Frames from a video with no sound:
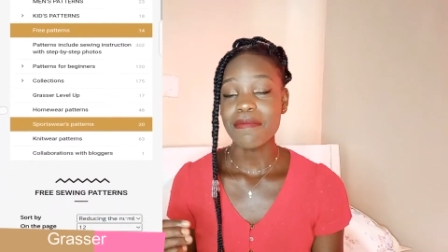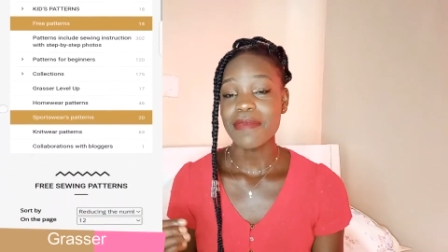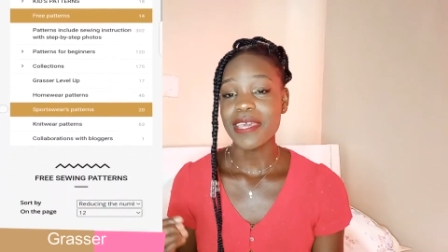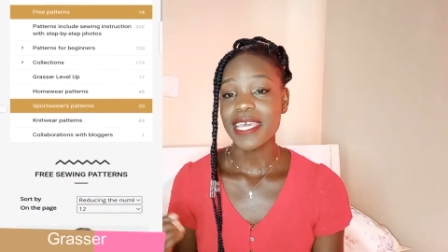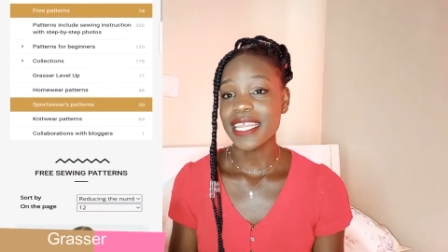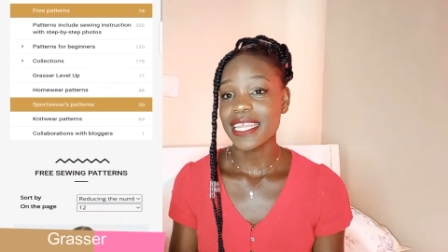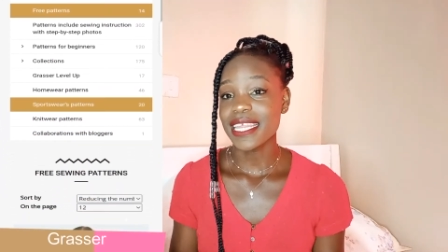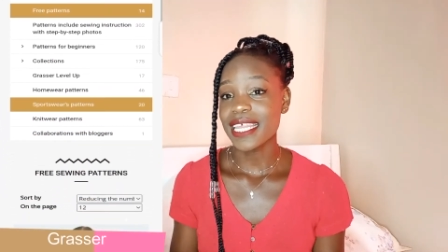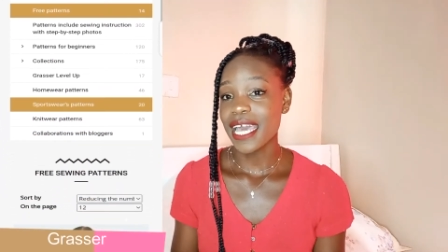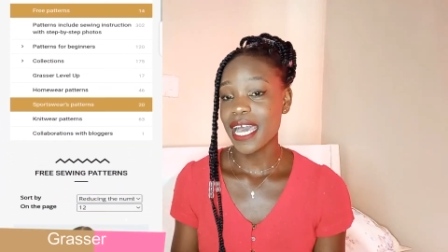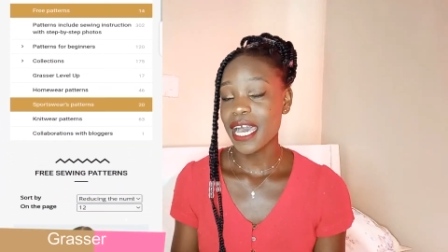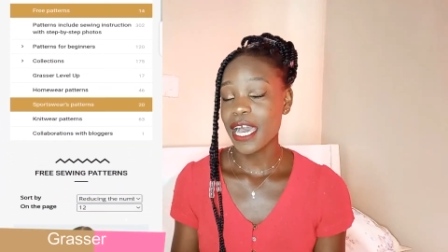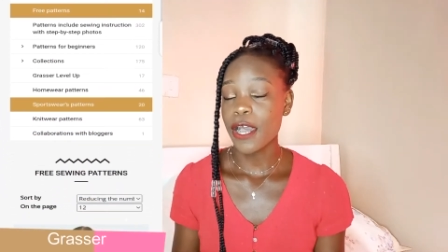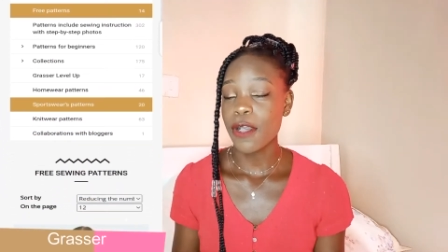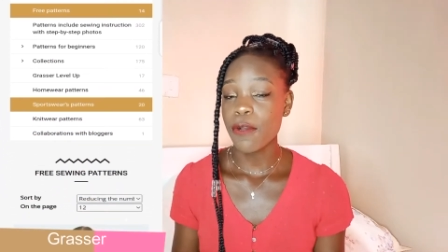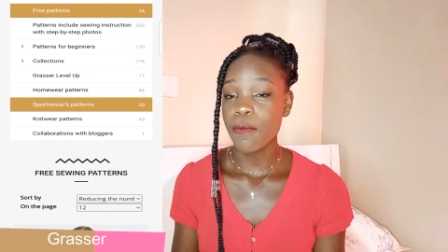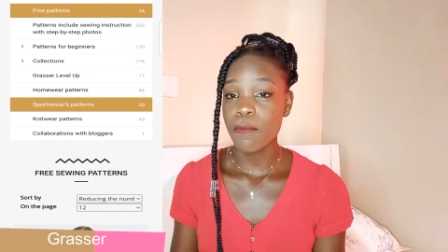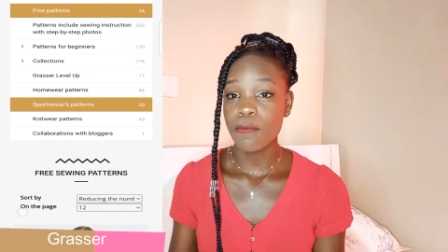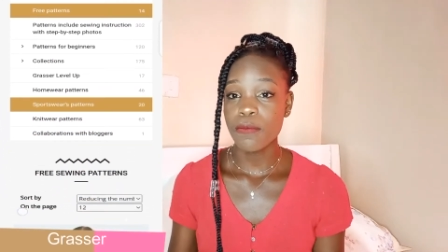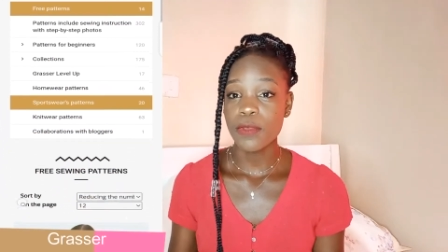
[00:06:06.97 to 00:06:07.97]
In
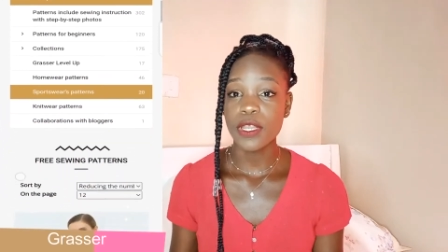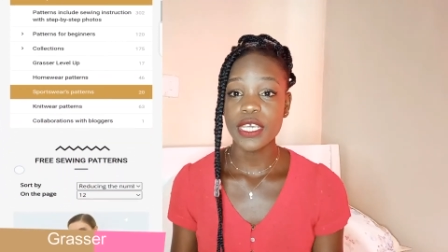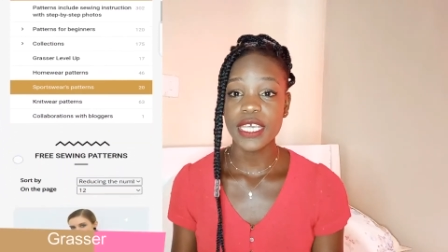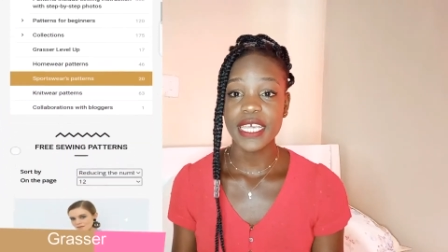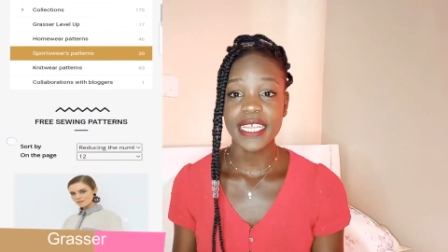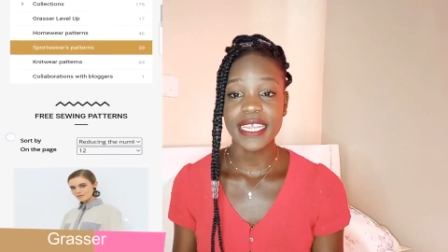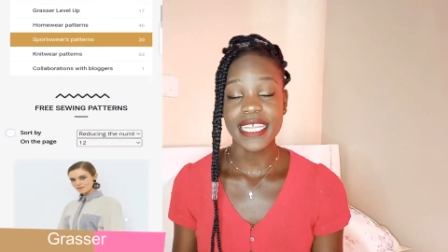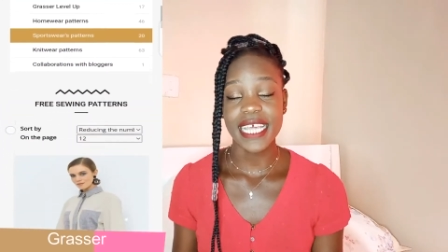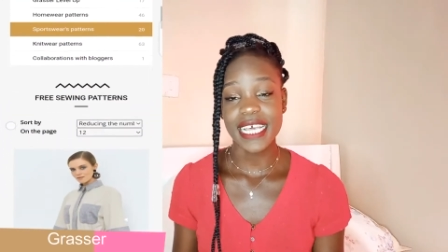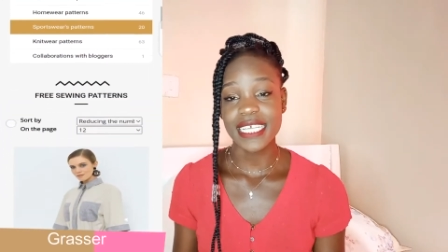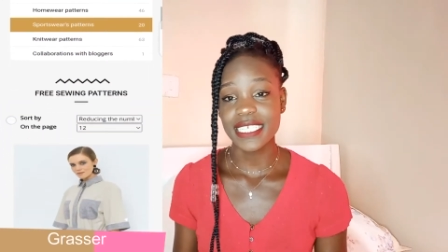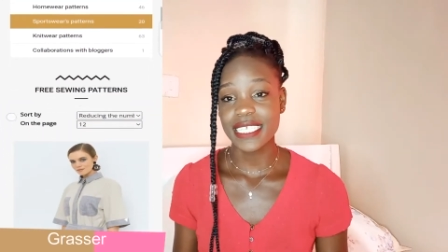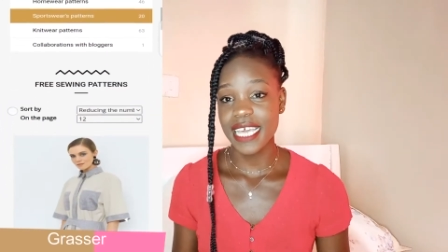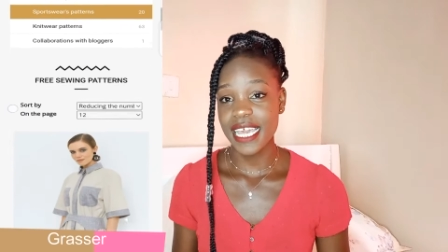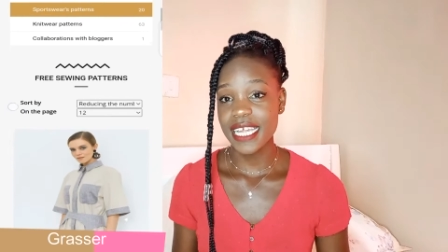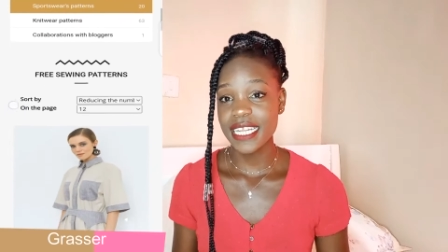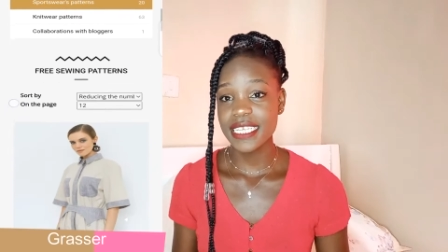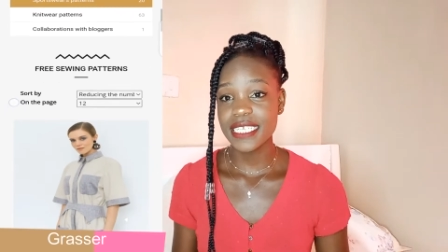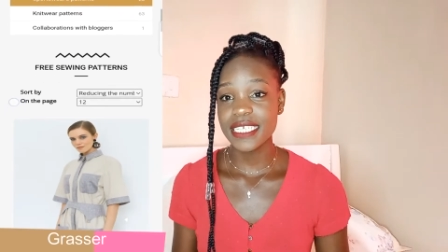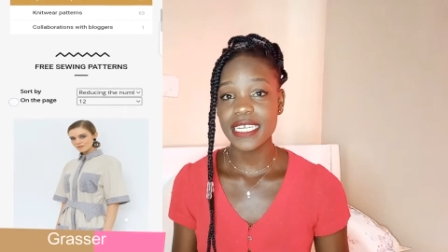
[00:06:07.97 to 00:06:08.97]
their
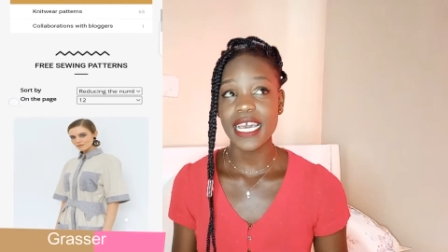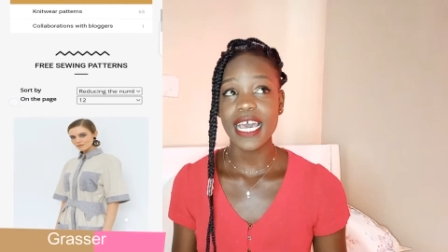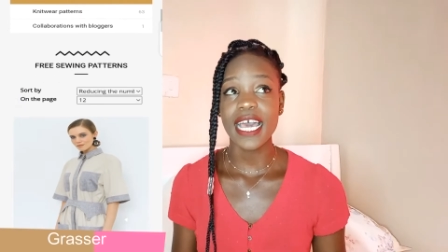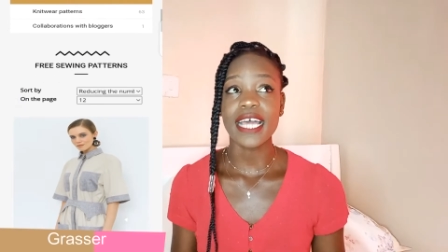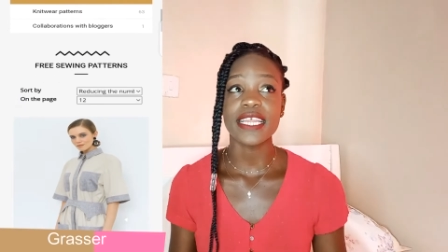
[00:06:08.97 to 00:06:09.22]
site,